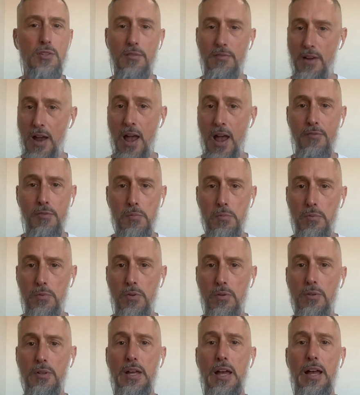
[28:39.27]

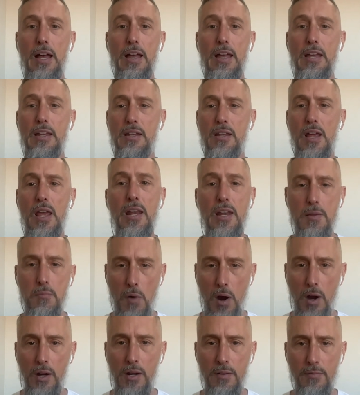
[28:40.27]
survivable uh, in any
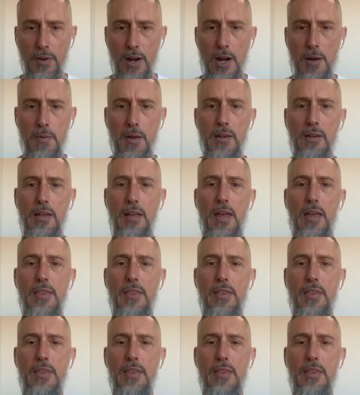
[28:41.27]
market environment,